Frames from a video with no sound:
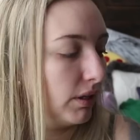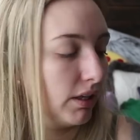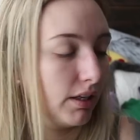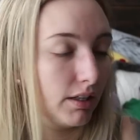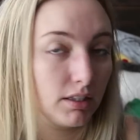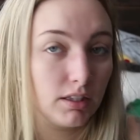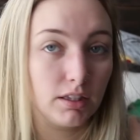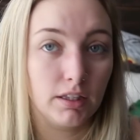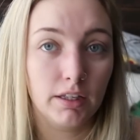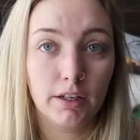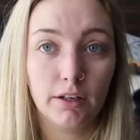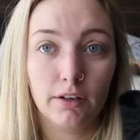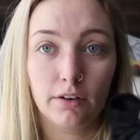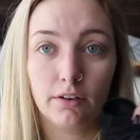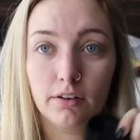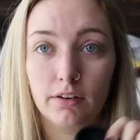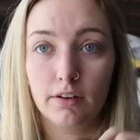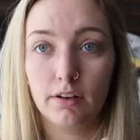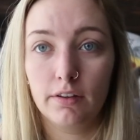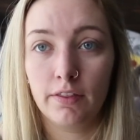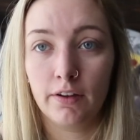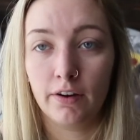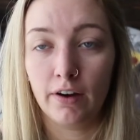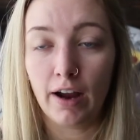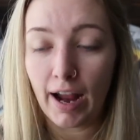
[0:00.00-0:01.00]
because their
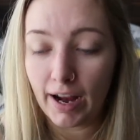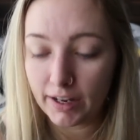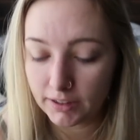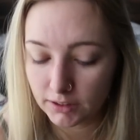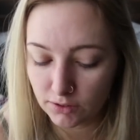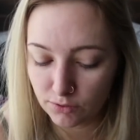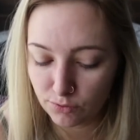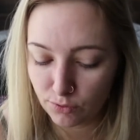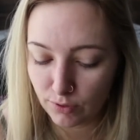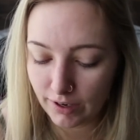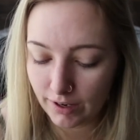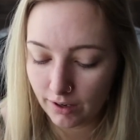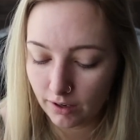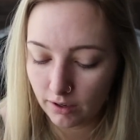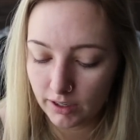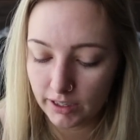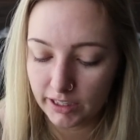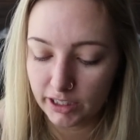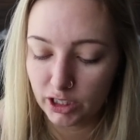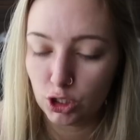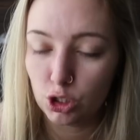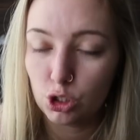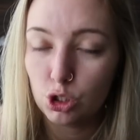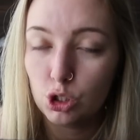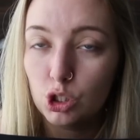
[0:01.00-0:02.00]
activewear
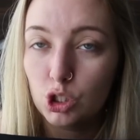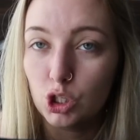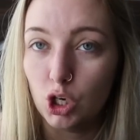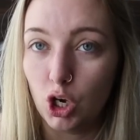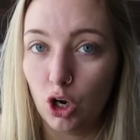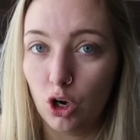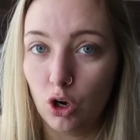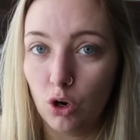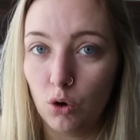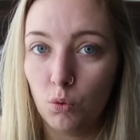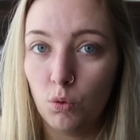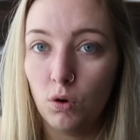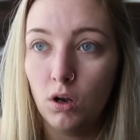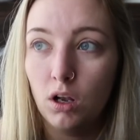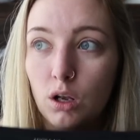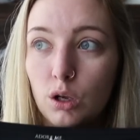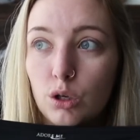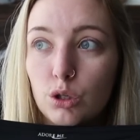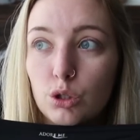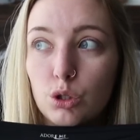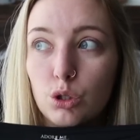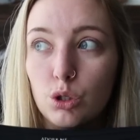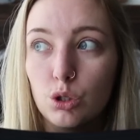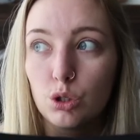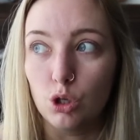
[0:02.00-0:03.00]
is so,
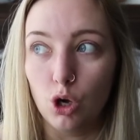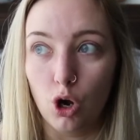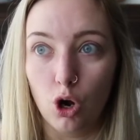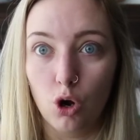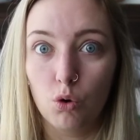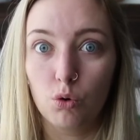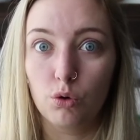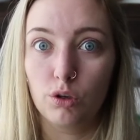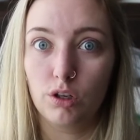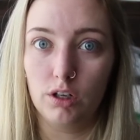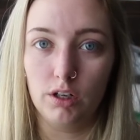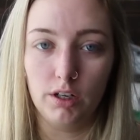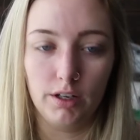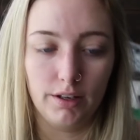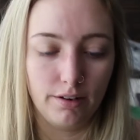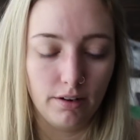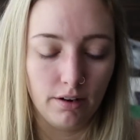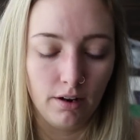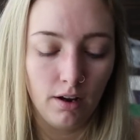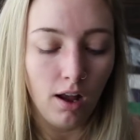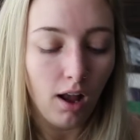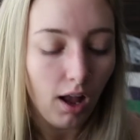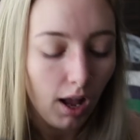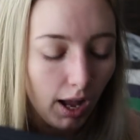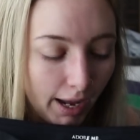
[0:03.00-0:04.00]
so
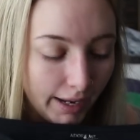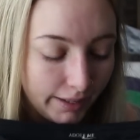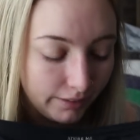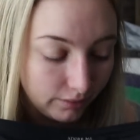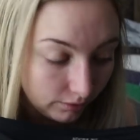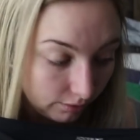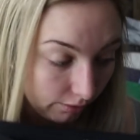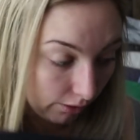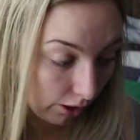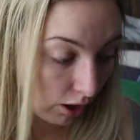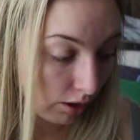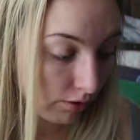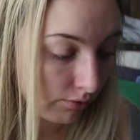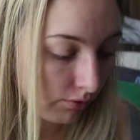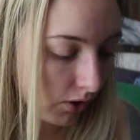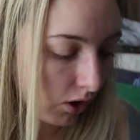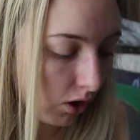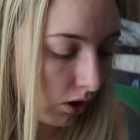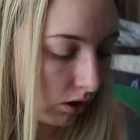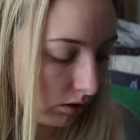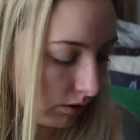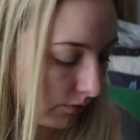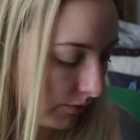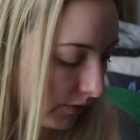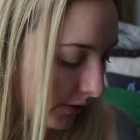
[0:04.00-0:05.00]
good. I love
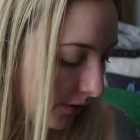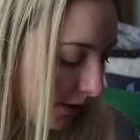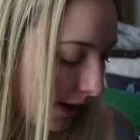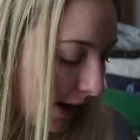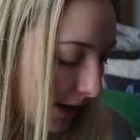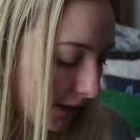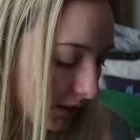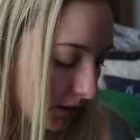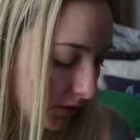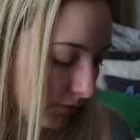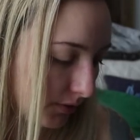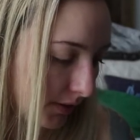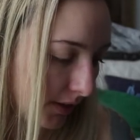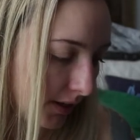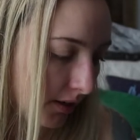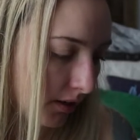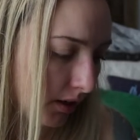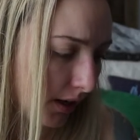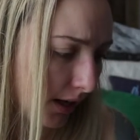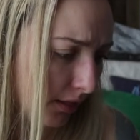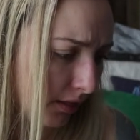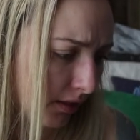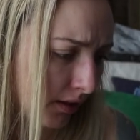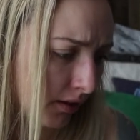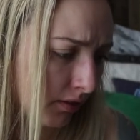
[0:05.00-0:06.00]
all of their
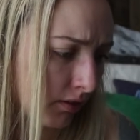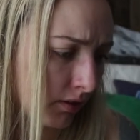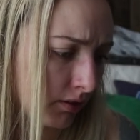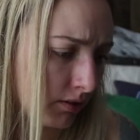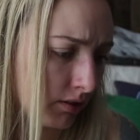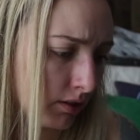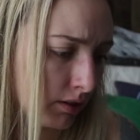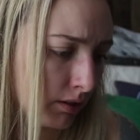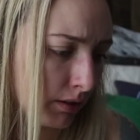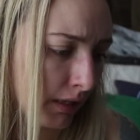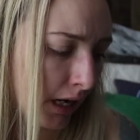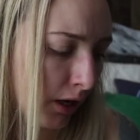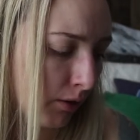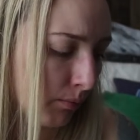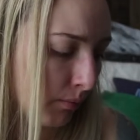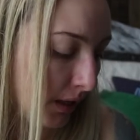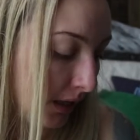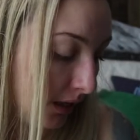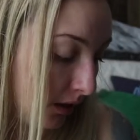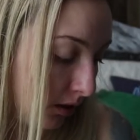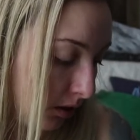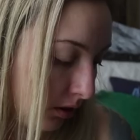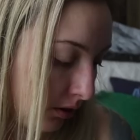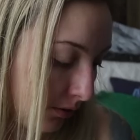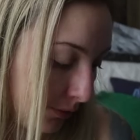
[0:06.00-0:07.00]
activewear. I think this is now
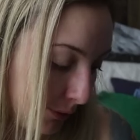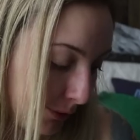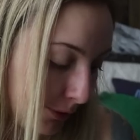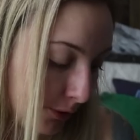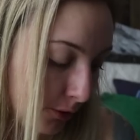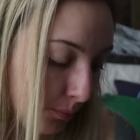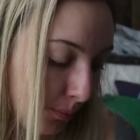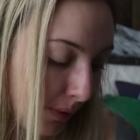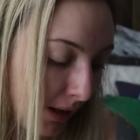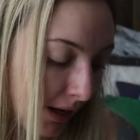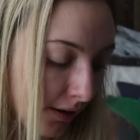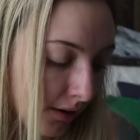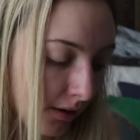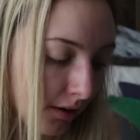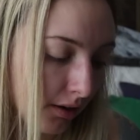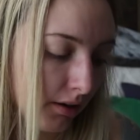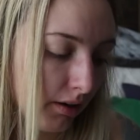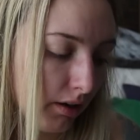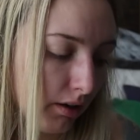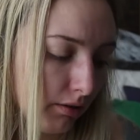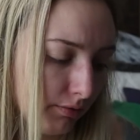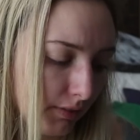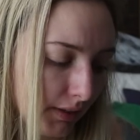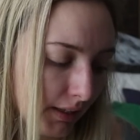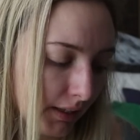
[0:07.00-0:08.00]
my third pair
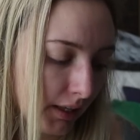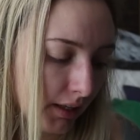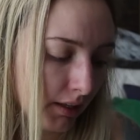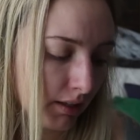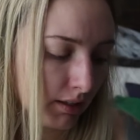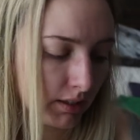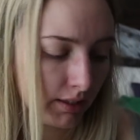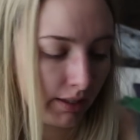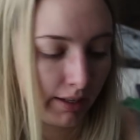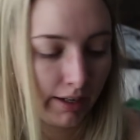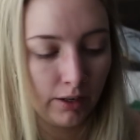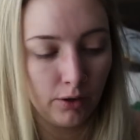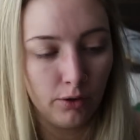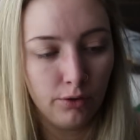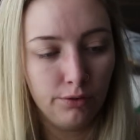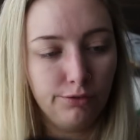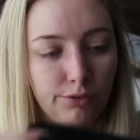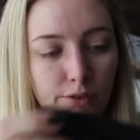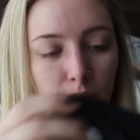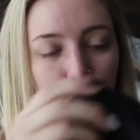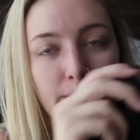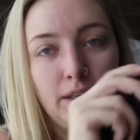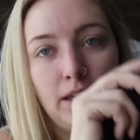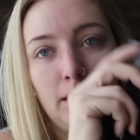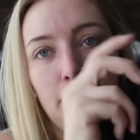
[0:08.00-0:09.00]
of leggings that I own
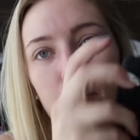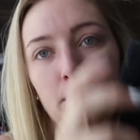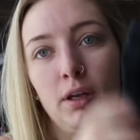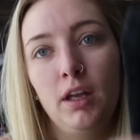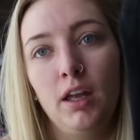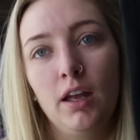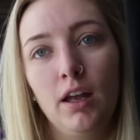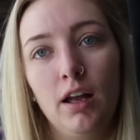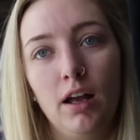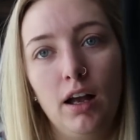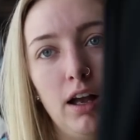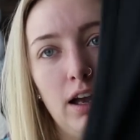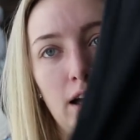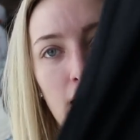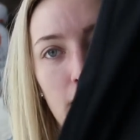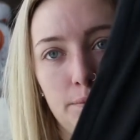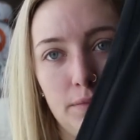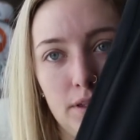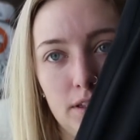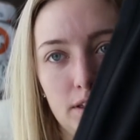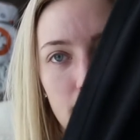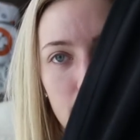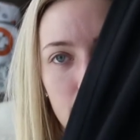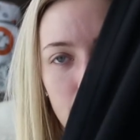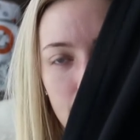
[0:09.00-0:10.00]
from them.
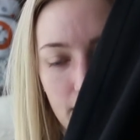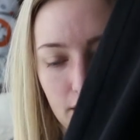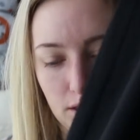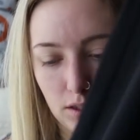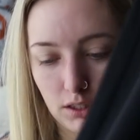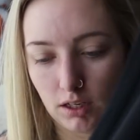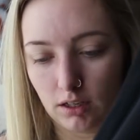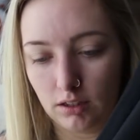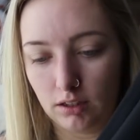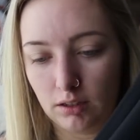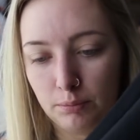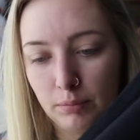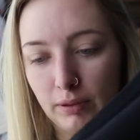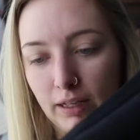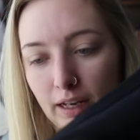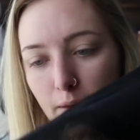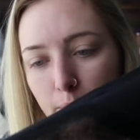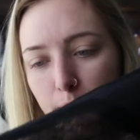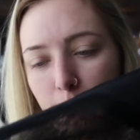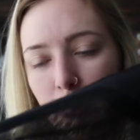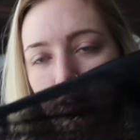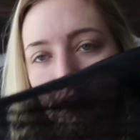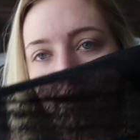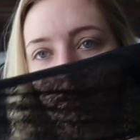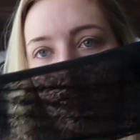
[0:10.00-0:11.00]
This is like a solid
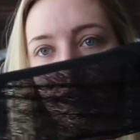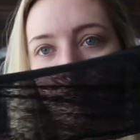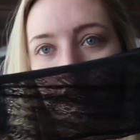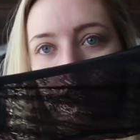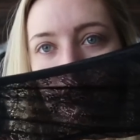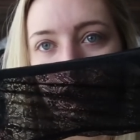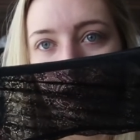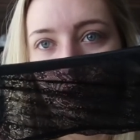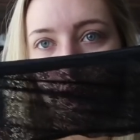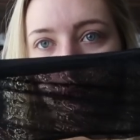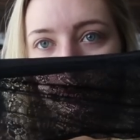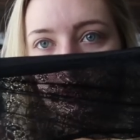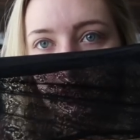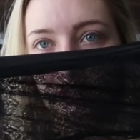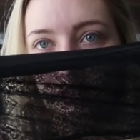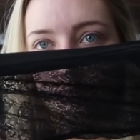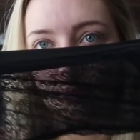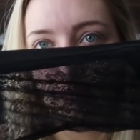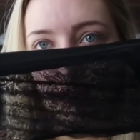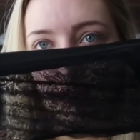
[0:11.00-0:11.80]
black pair, and then towards the